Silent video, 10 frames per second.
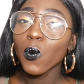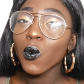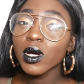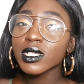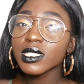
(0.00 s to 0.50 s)

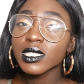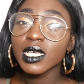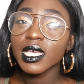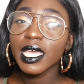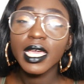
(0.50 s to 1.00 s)
what
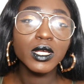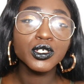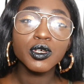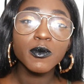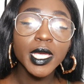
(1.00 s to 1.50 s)

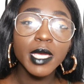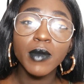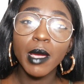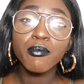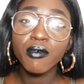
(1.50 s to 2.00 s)
do you mean
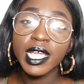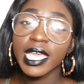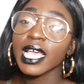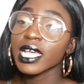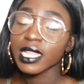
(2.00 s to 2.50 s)
by
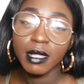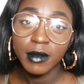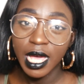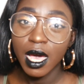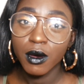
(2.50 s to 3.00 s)
breaking them
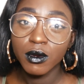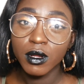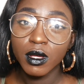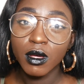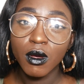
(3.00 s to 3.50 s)
down?
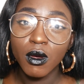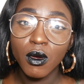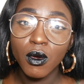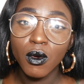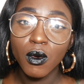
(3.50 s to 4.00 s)

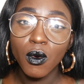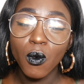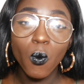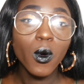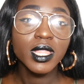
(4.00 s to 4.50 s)

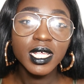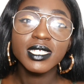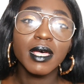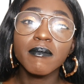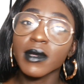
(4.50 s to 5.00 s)
What does
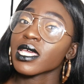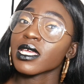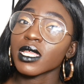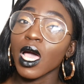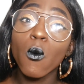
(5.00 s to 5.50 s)
that
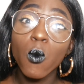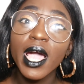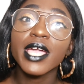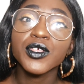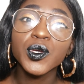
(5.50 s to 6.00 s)
mean? And
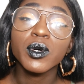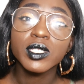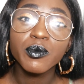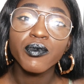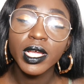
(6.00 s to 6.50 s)
why do you want
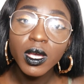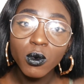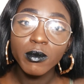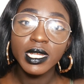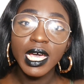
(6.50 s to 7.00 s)
to break a
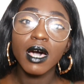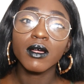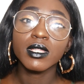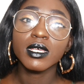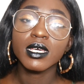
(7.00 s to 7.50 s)
woman
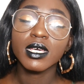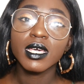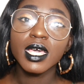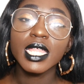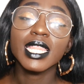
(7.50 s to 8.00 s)
down?
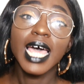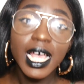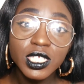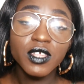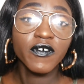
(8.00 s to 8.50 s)

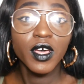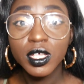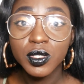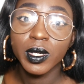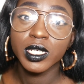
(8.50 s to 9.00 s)
That's the
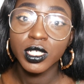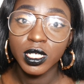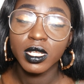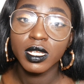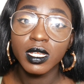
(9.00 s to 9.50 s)
first
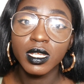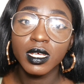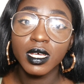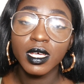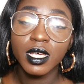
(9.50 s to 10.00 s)
question
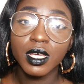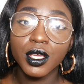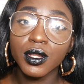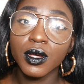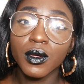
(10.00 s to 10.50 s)

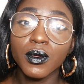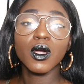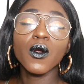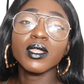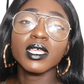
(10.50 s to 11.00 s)
you know.
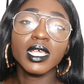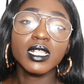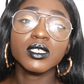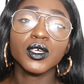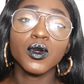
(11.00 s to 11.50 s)
Only an
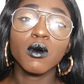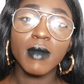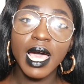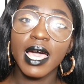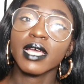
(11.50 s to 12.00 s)
insecure
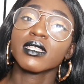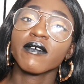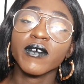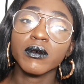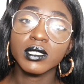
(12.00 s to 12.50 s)
man
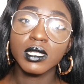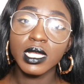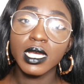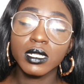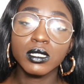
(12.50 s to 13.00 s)
feels the
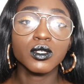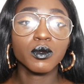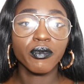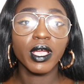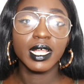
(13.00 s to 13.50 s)
need to
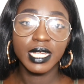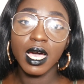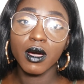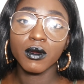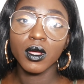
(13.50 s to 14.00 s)
break
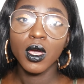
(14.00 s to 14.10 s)
down